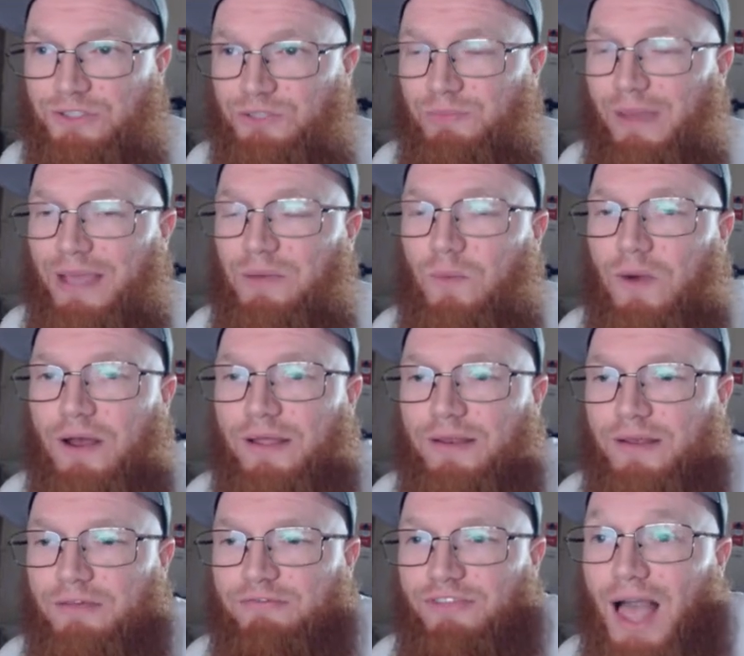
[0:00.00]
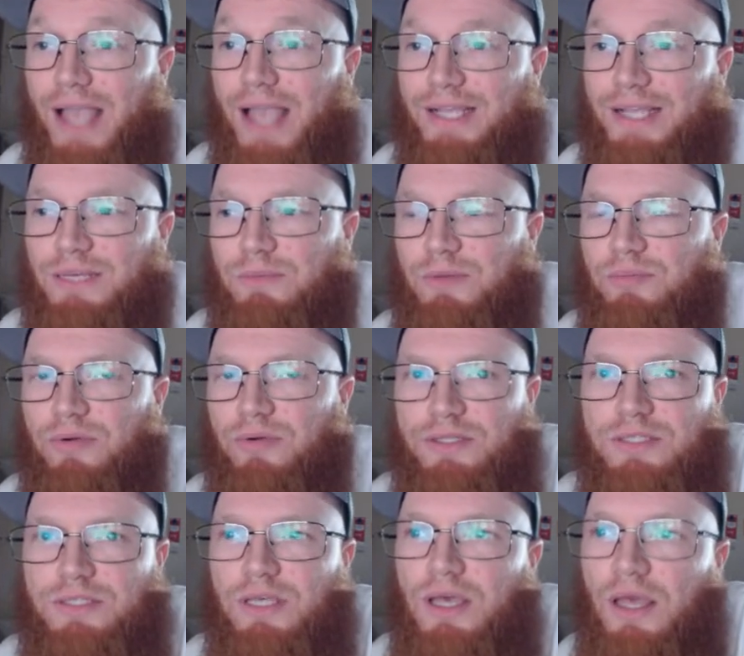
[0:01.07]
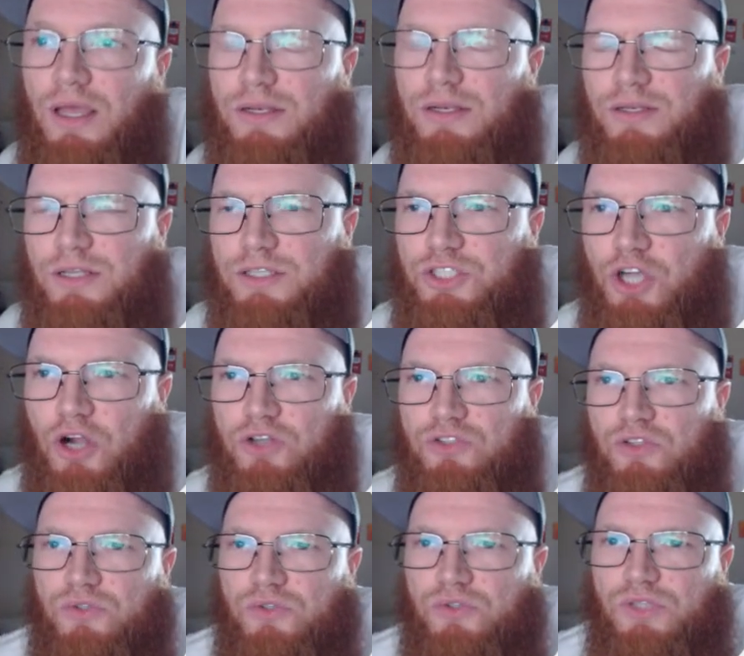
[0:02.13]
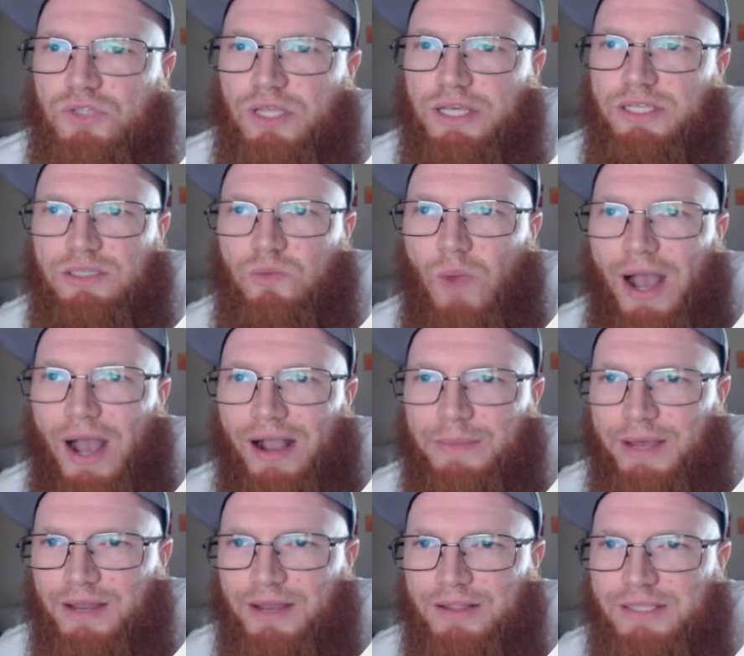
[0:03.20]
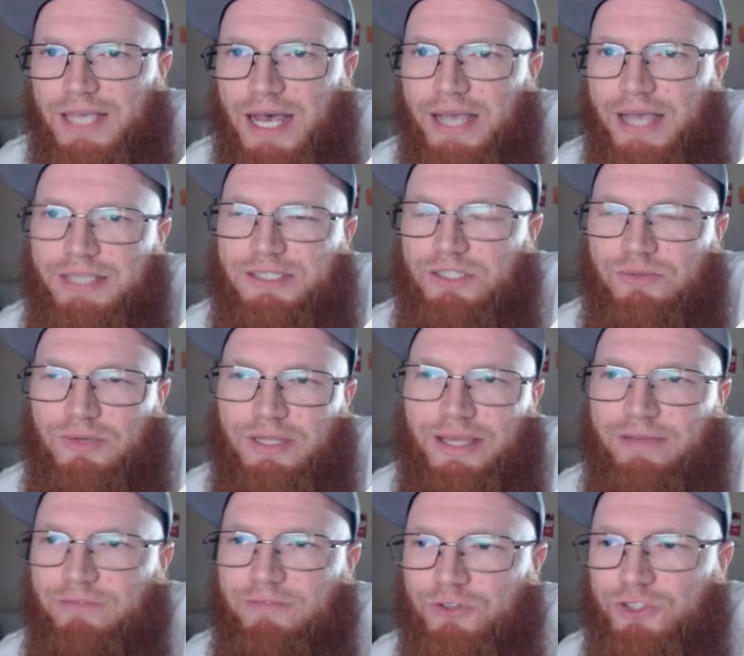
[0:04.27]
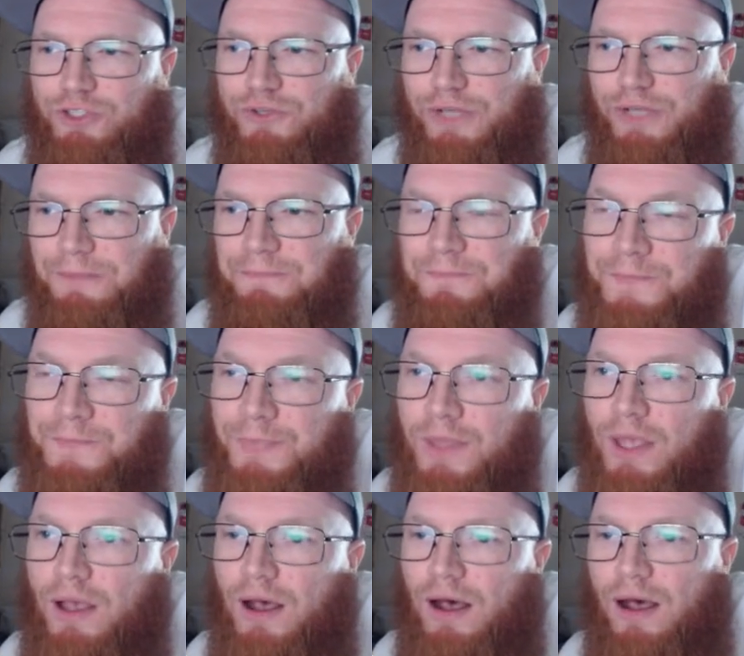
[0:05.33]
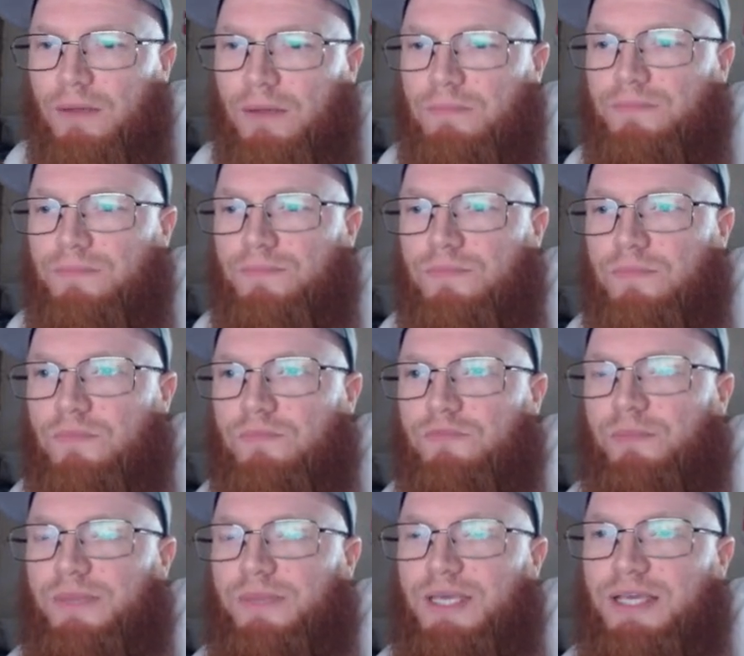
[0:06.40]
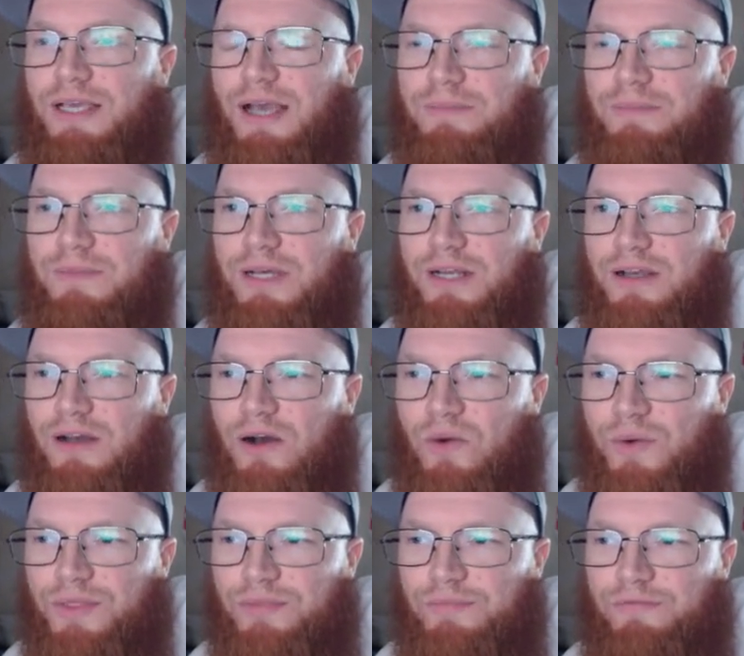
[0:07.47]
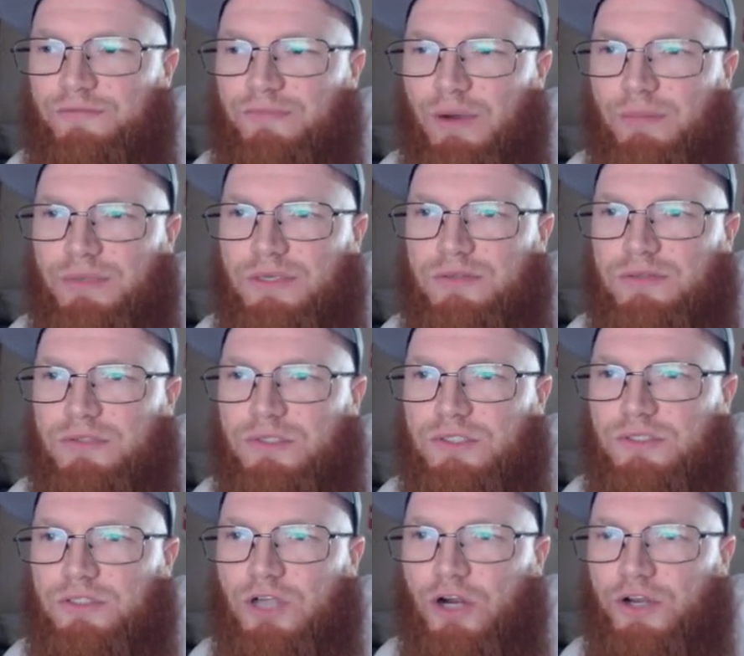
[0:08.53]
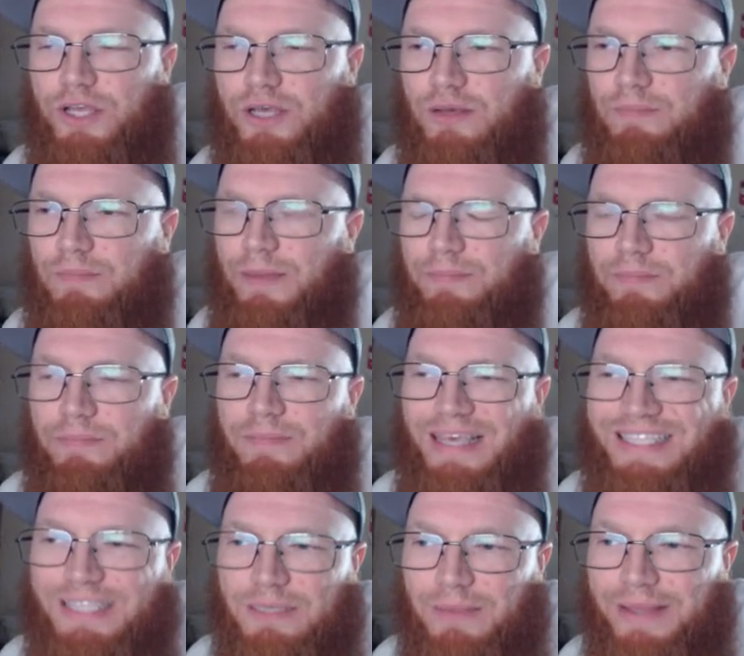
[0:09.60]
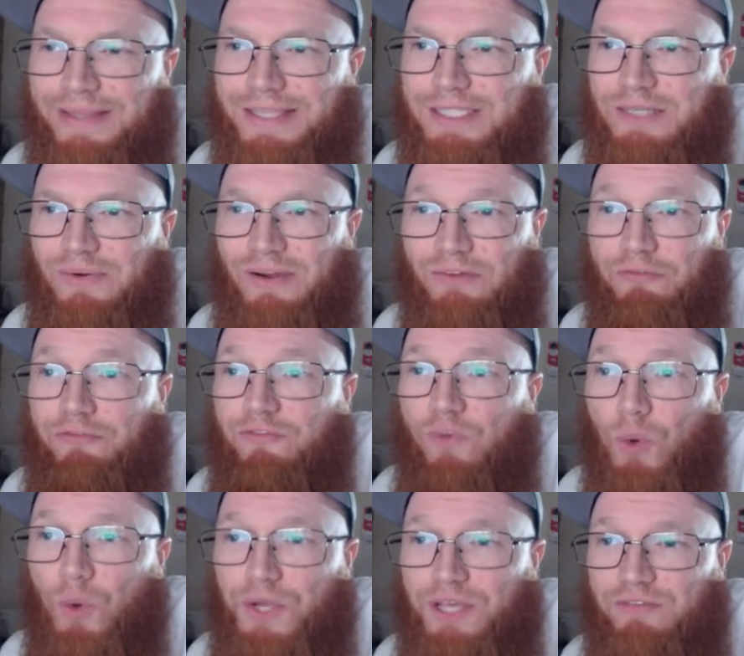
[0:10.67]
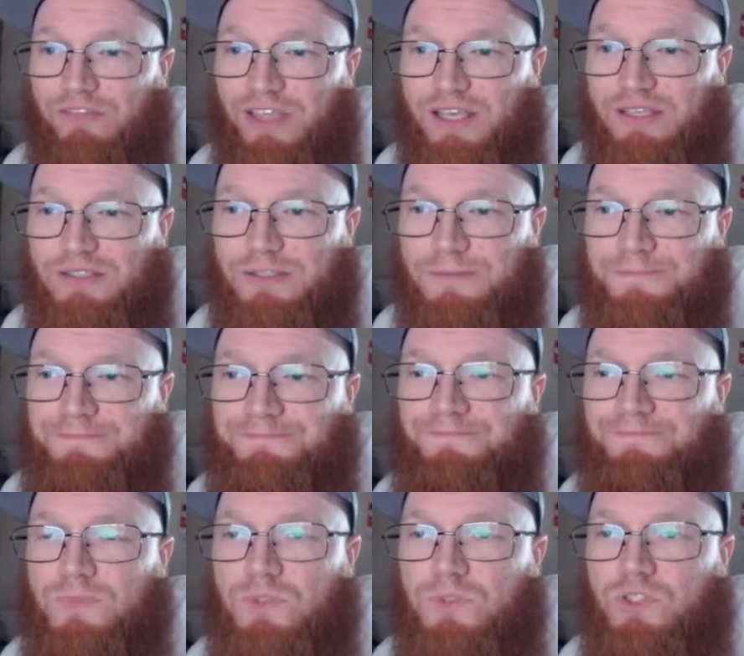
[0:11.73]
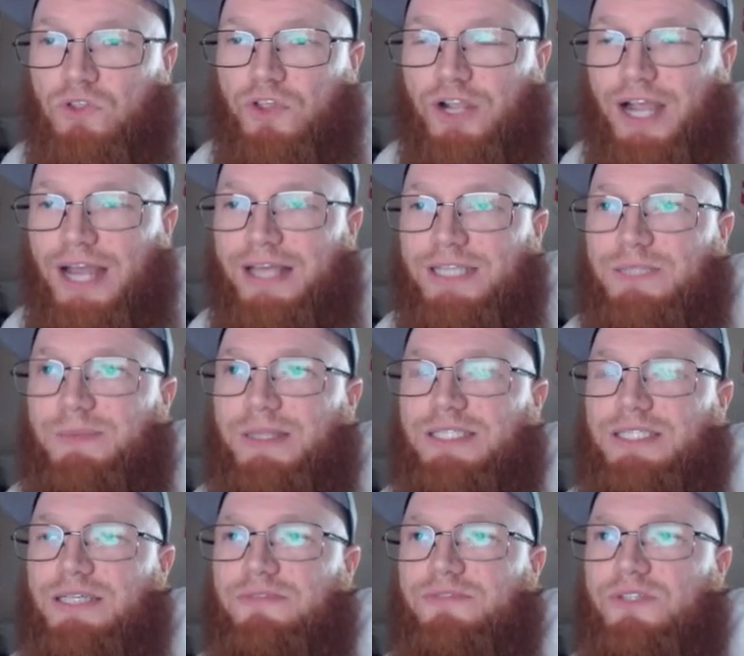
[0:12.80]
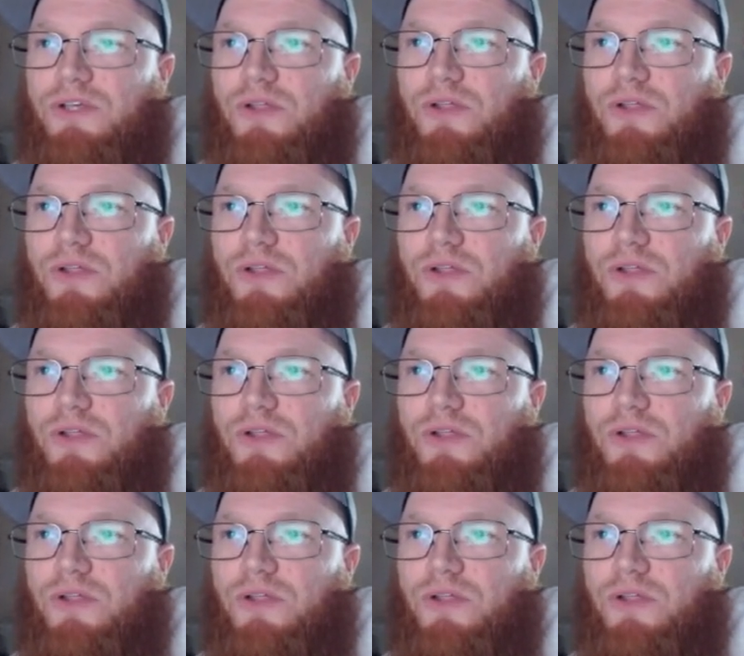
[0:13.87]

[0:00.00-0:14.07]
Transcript: you might want a flying Demon Prince to charge those things and whack them out of the sky since you really have no shooting. For me, I'm going to go with probably basing my list around 40 of these. So they're kind of expensive. So